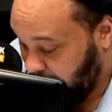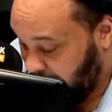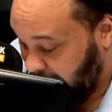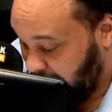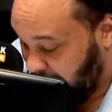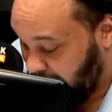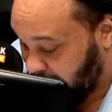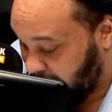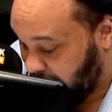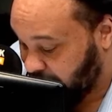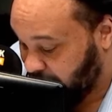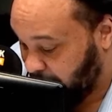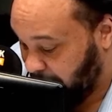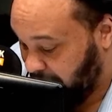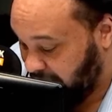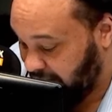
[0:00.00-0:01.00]
in the
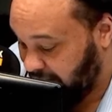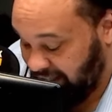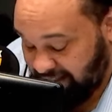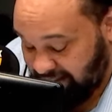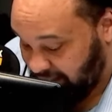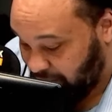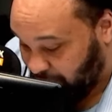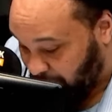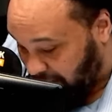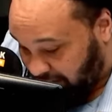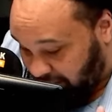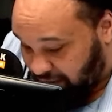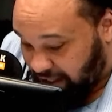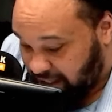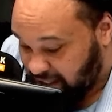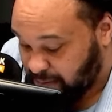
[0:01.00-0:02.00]
Middle East, and whether
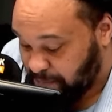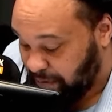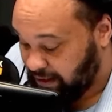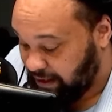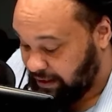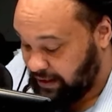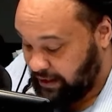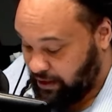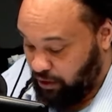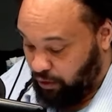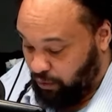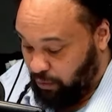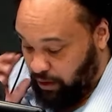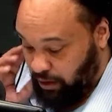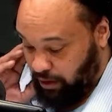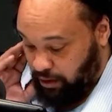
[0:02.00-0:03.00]
there's political
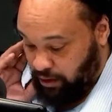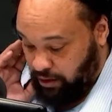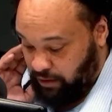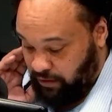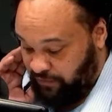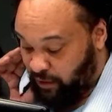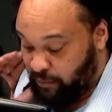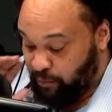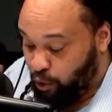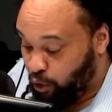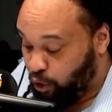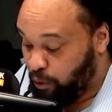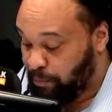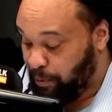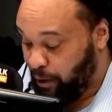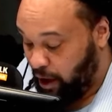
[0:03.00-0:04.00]
will from
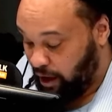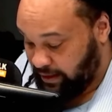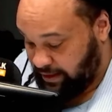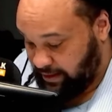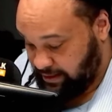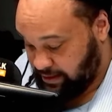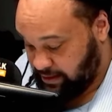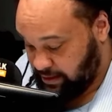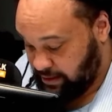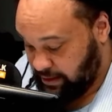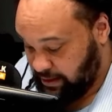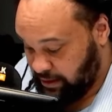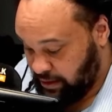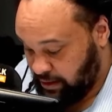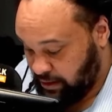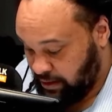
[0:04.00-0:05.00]
all parties
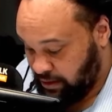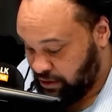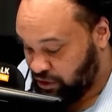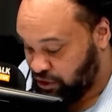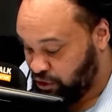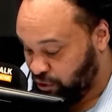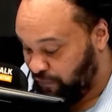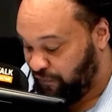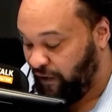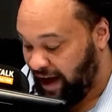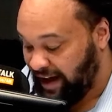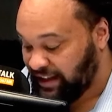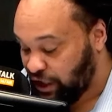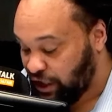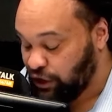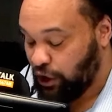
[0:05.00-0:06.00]
to
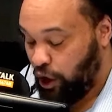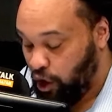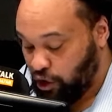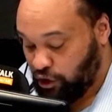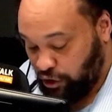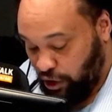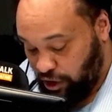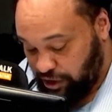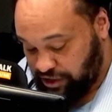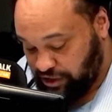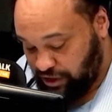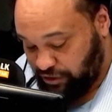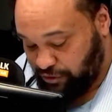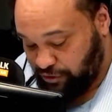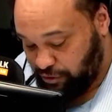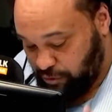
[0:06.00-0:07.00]
find a
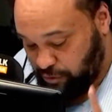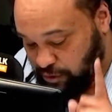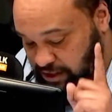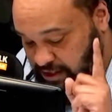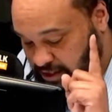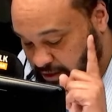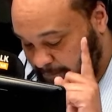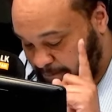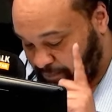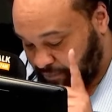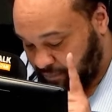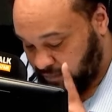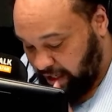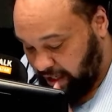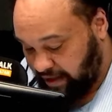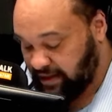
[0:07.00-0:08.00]
long-lasting truce.
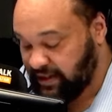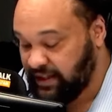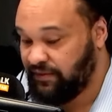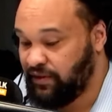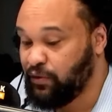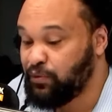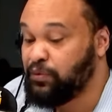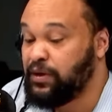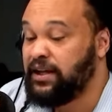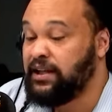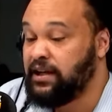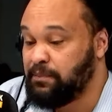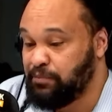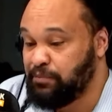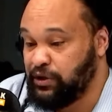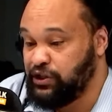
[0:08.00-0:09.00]
Daniel Levy, really
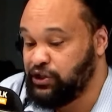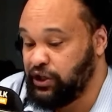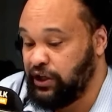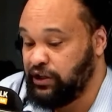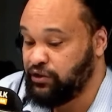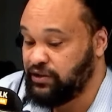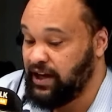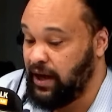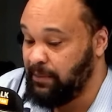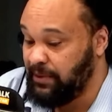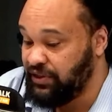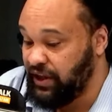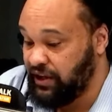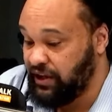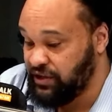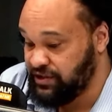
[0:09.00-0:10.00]
appreciate your time and
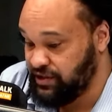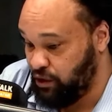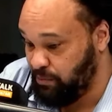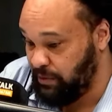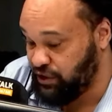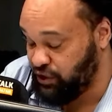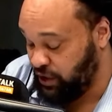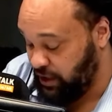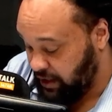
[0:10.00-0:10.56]
thank you so much